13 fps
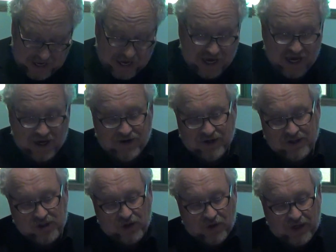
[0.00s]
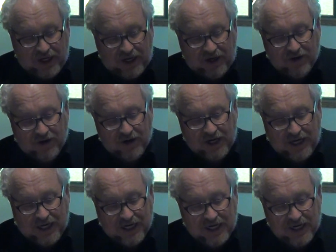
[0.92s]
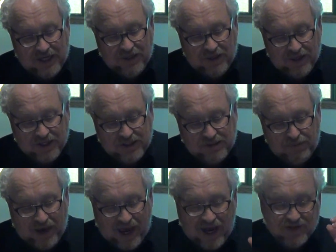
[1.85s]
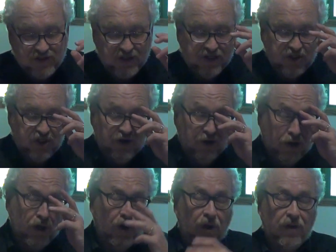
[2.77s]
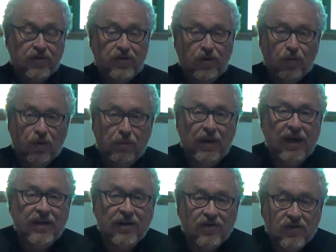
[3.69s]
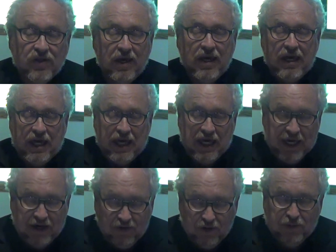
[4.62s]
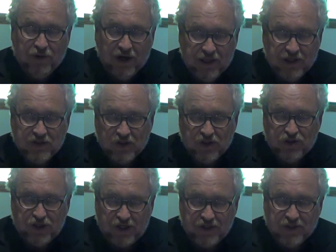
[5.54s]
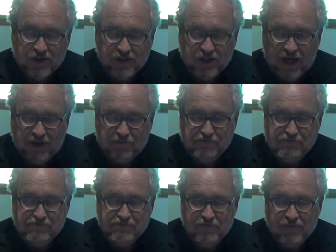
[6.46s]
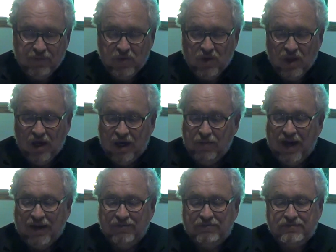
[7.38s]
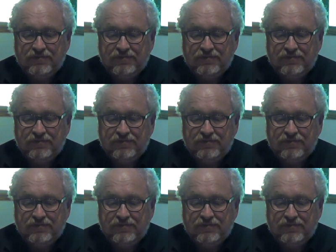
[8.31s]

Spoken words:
and to hear in this passage your call to repentance. We pray this in Jesus' name. Amen.